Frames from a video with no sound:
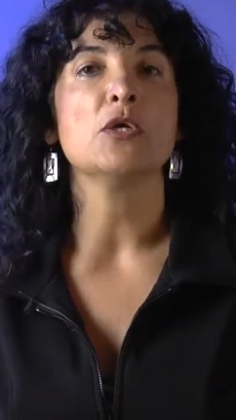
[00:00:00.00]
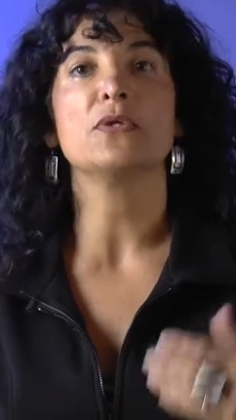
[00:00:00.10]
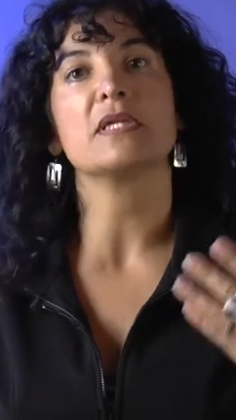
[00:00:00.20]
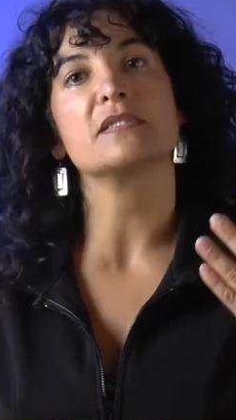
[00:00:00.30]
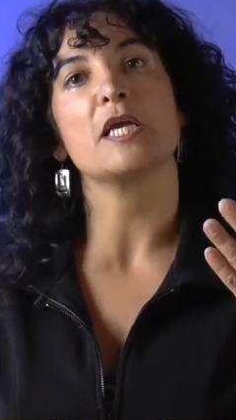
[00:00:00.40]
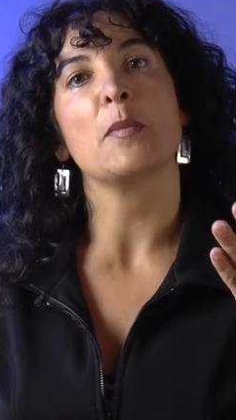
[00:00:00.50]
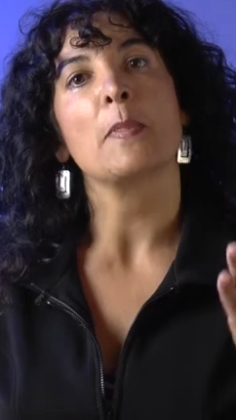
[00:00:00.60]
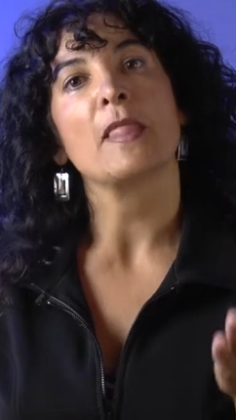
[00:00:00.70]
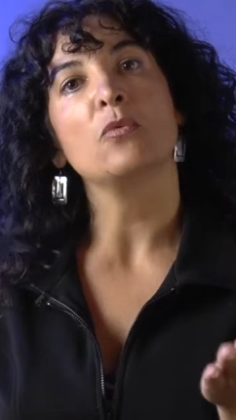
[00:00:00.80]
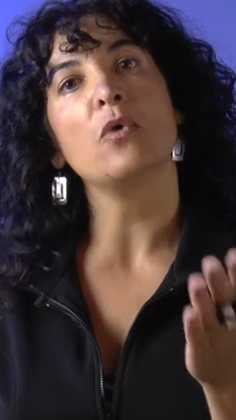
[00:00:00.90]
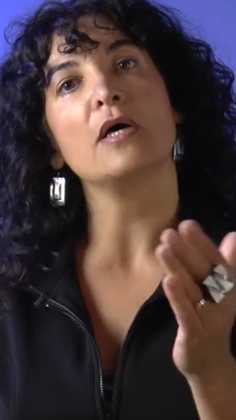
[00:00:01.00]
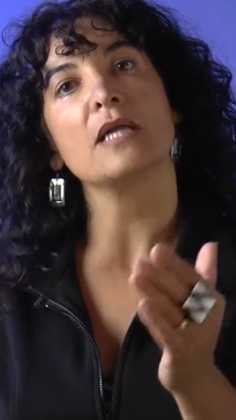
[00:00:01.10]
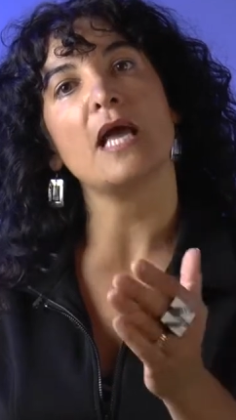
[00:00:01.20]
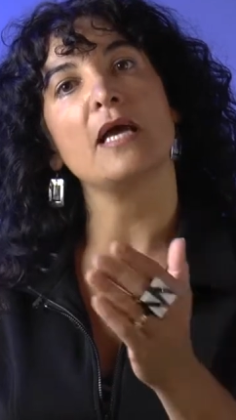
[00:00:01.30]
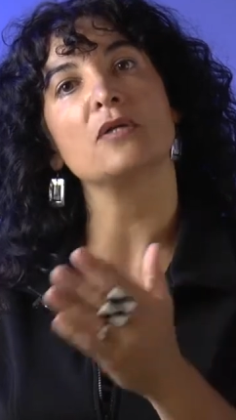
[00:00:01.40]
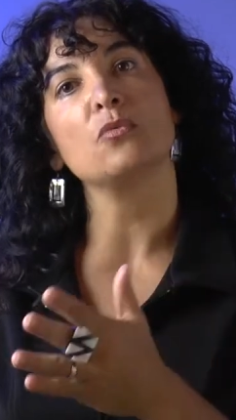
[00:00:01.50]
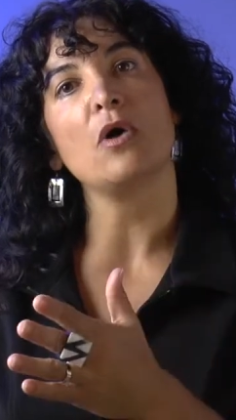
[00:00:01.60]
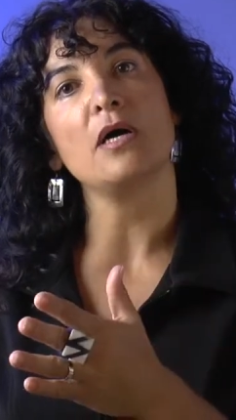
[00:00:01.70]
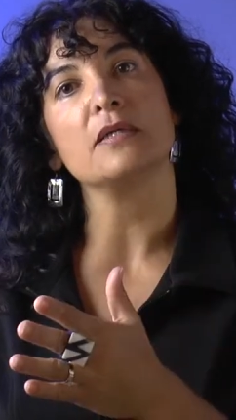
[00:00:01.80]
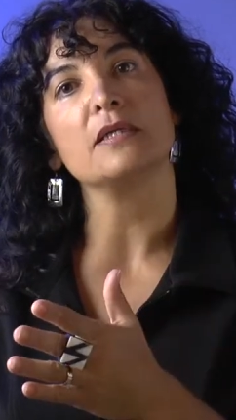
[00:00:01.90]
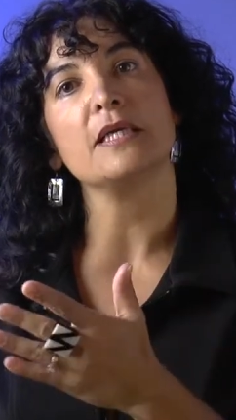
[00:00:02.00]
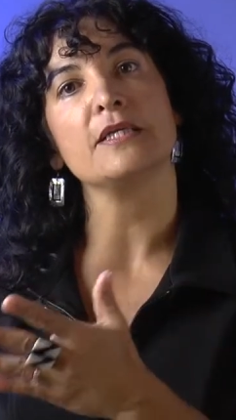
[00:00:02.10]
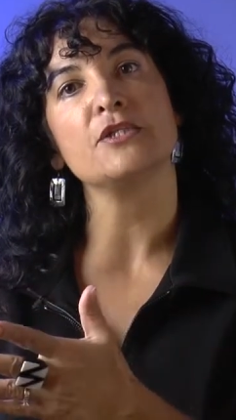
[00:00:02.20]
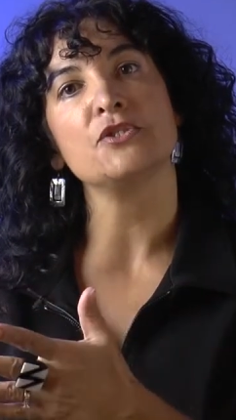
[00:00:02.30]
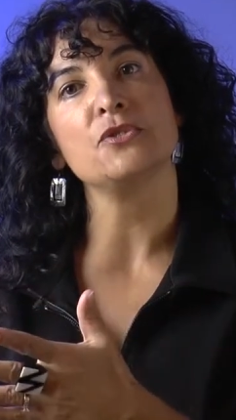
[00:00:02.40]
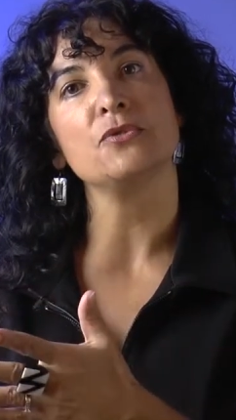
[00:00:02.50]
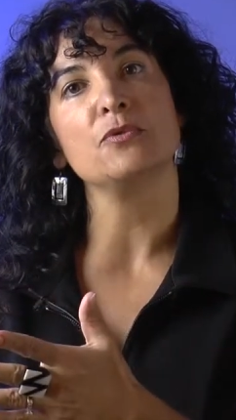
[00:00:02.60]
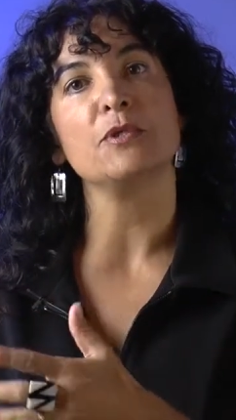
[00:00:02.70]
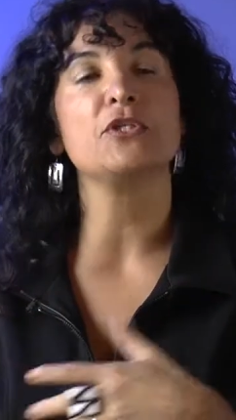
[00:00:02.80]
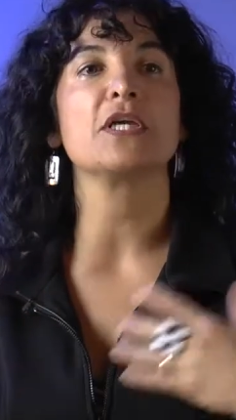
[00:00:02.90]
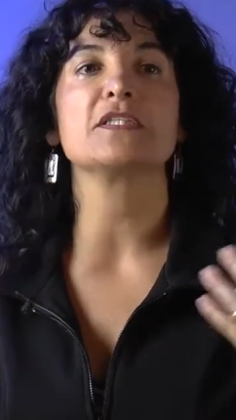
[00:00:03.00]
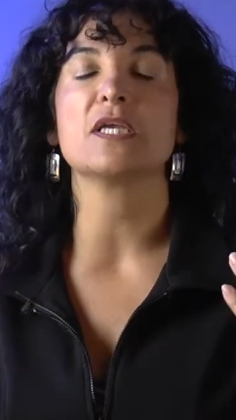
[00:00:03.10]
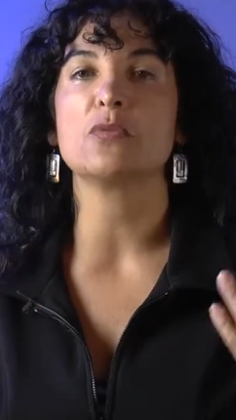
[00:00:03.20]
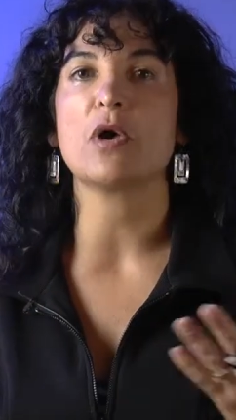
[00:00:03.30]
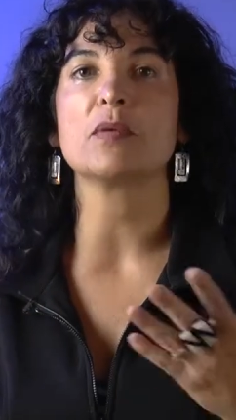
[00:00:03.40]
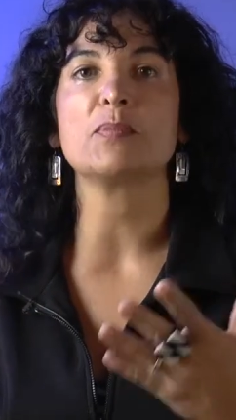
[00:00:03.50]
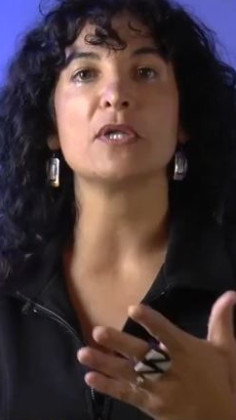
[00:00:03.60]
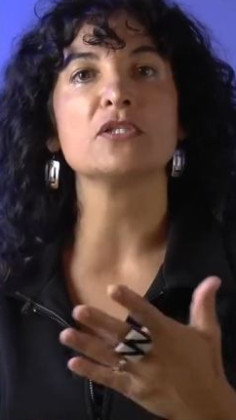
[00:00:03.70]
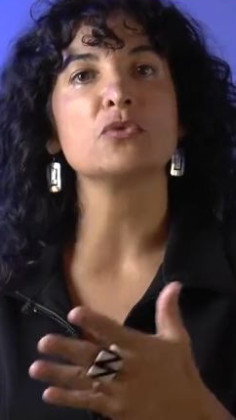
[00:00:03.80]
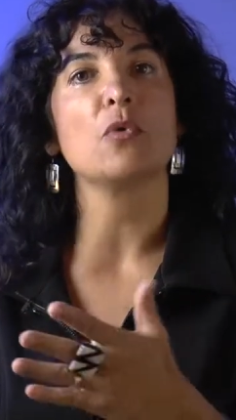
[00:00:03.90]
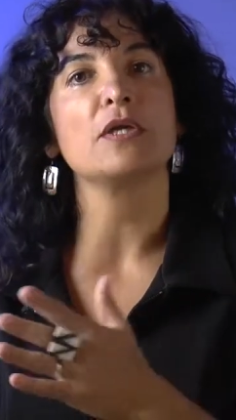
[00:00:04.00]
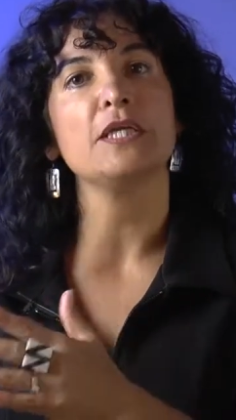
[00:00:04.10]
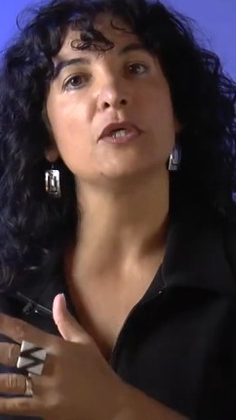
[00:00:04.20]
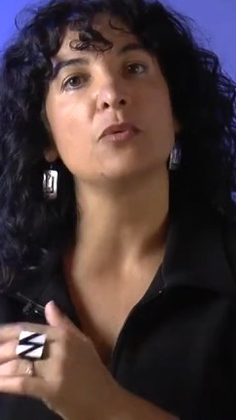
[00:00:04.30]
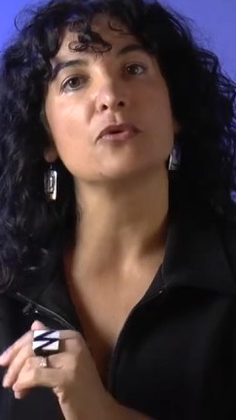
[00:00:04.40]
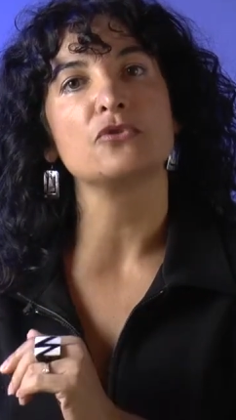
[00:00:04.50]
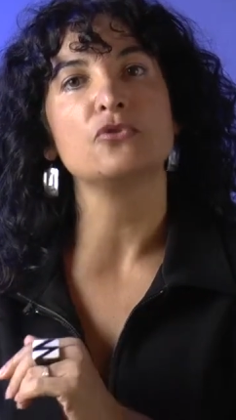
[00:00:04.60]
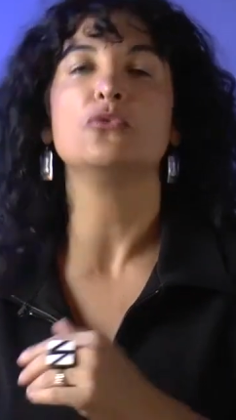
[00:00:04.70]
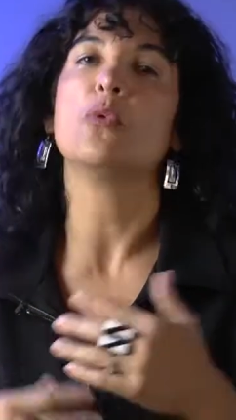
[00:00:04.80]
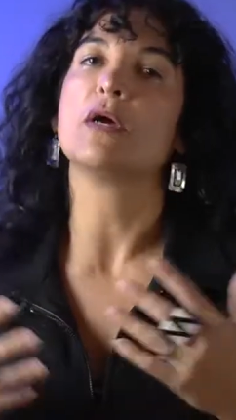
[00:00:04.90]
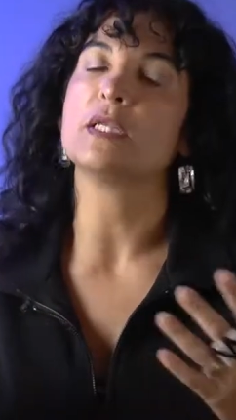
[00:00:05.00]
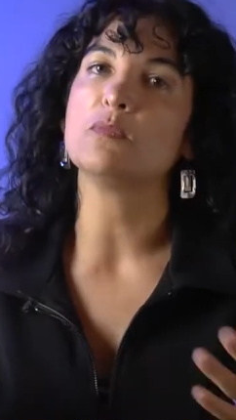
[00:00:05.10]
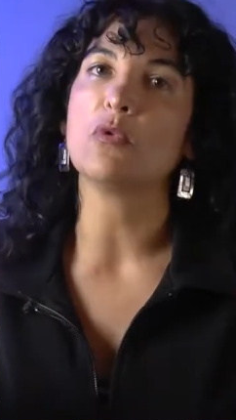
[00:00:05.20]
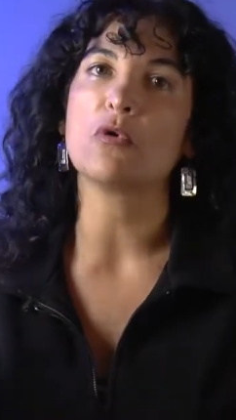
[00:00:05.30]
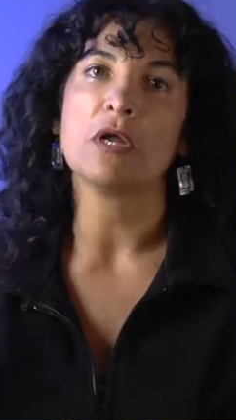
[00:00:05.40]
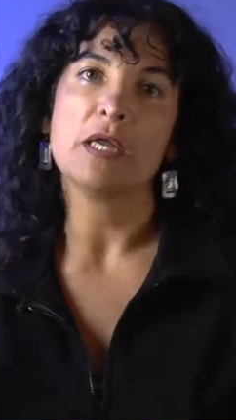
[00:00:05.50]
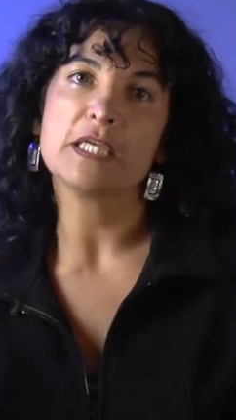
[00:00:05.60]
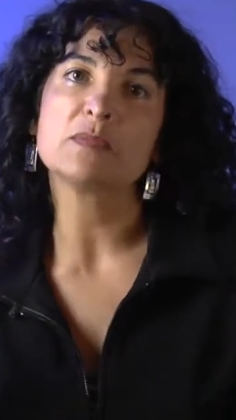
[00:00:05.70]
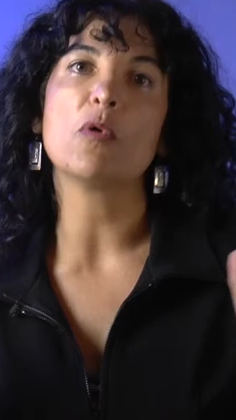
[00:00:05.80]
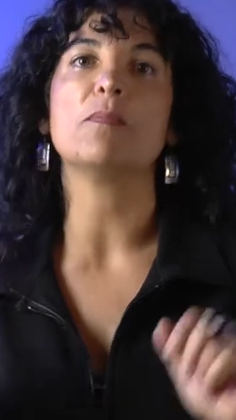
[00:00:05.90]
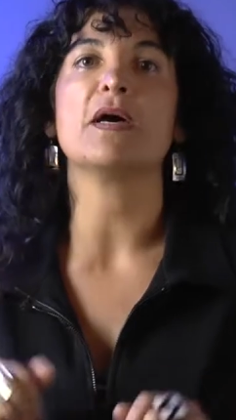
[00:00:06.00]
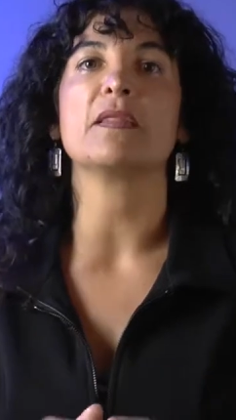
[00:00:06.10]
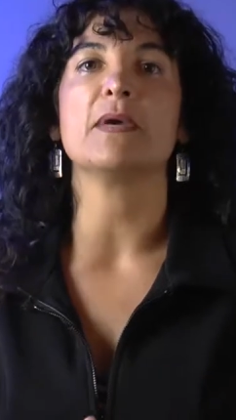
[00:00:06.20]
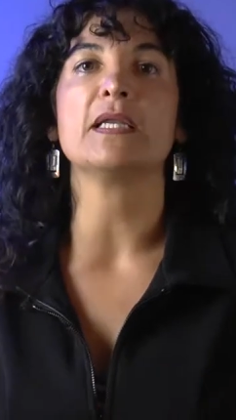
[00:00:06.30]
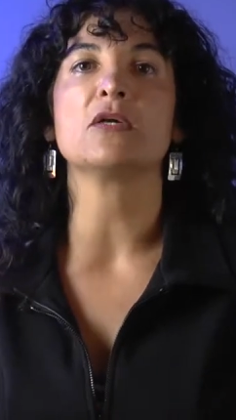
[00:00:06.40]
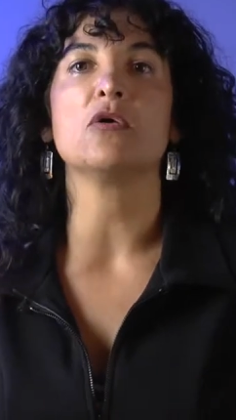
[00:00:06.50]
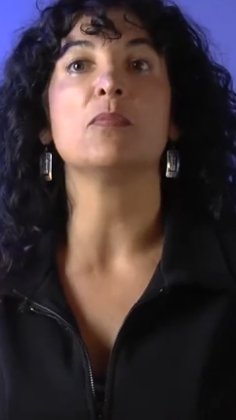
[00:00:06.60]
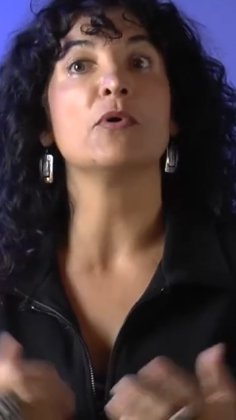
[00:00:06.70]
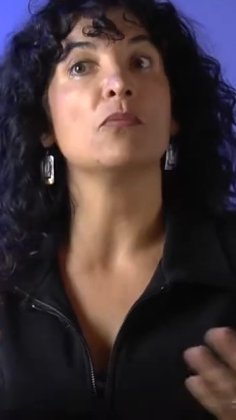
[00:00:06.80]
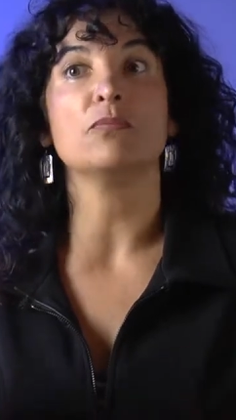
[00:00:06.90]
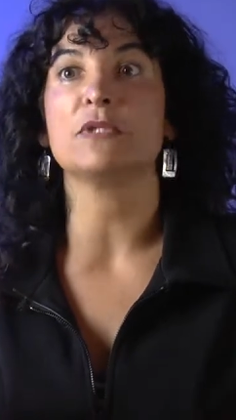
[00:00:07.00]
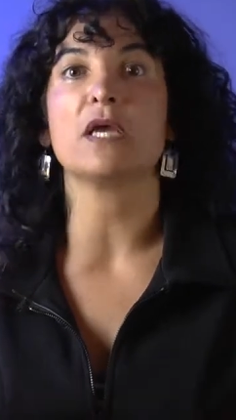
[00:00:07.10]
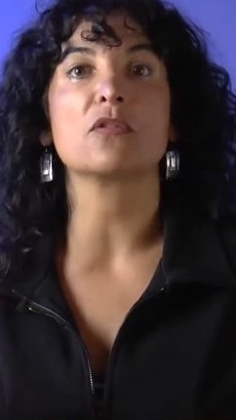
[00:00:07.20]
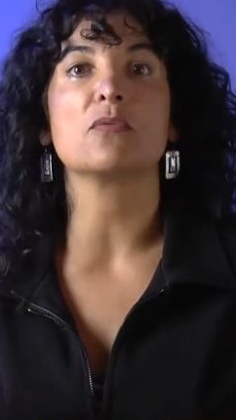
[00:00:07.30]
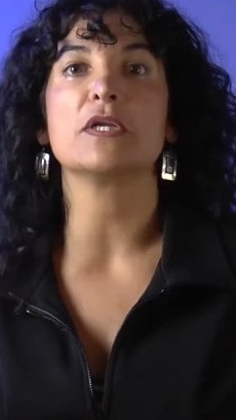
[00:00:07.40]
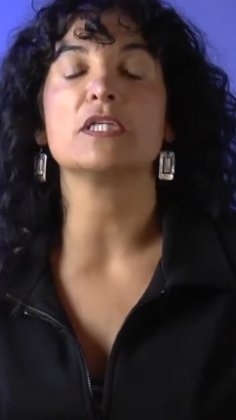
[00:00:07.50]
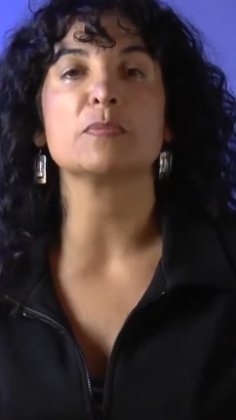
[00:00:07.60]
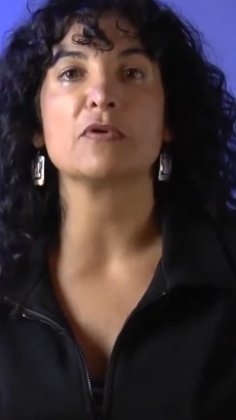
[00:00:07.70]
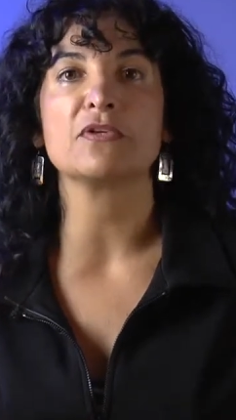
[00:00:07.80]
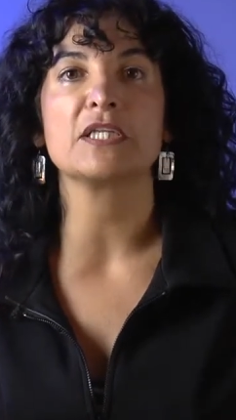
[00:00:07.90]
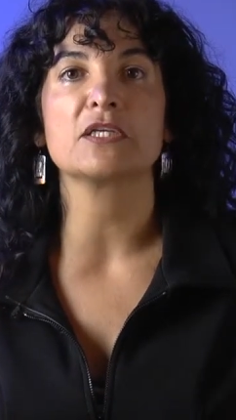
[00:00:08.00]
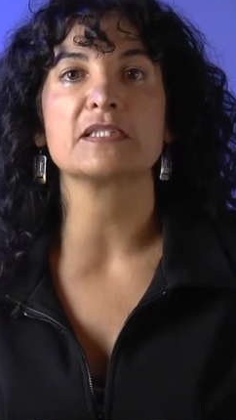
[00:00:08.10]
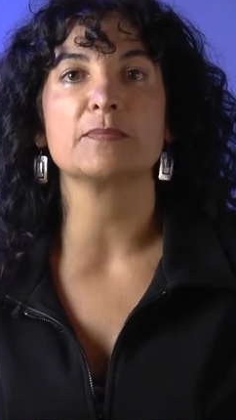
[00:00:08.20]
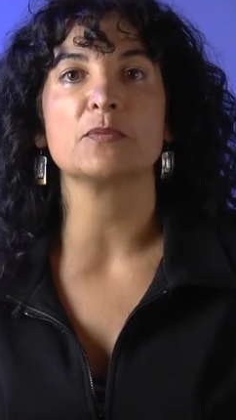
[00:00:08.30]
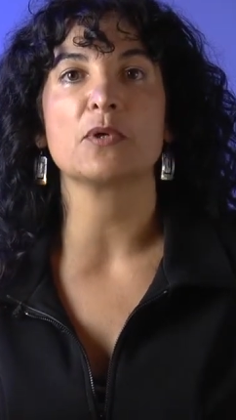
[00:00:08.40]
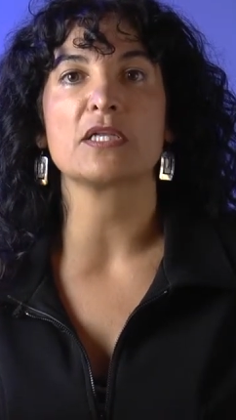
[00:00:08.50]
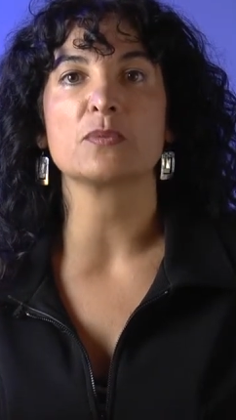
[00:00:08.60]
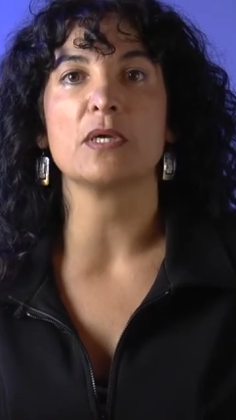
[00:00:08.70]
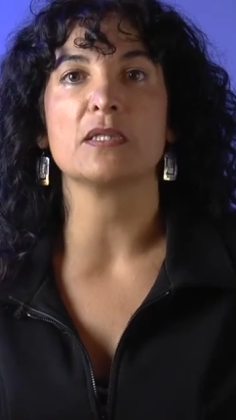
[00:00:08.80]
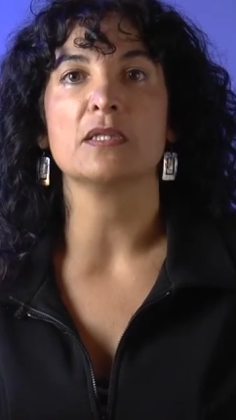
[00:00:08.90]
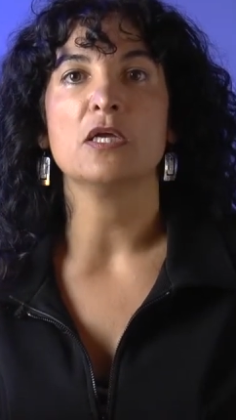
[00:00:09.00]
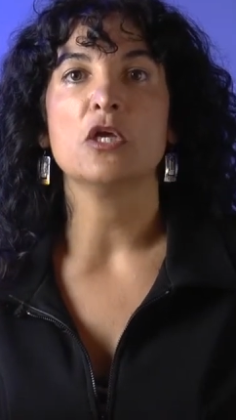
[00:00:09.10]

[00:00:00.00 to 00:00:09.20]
You can say 1 and 1 is 2, but you can say 1 plus 1 equals 2. One is more mathematical, but the other one is perfectly acceptable as well.